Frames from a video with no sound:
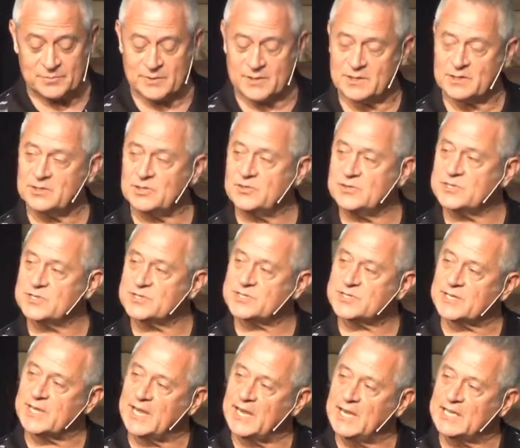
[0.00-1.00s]
but you just
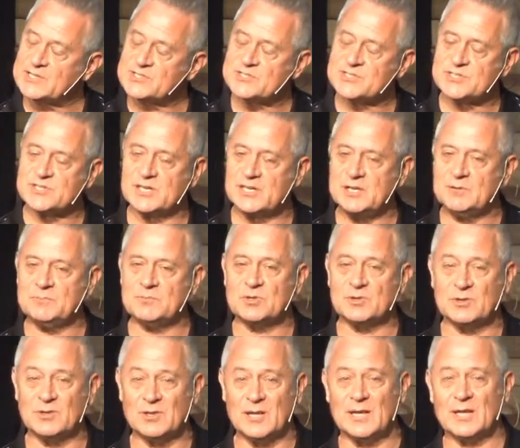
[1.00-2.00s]
can't seem to
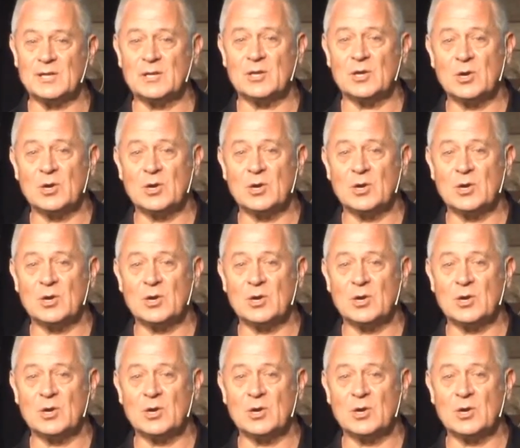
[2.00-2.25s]
let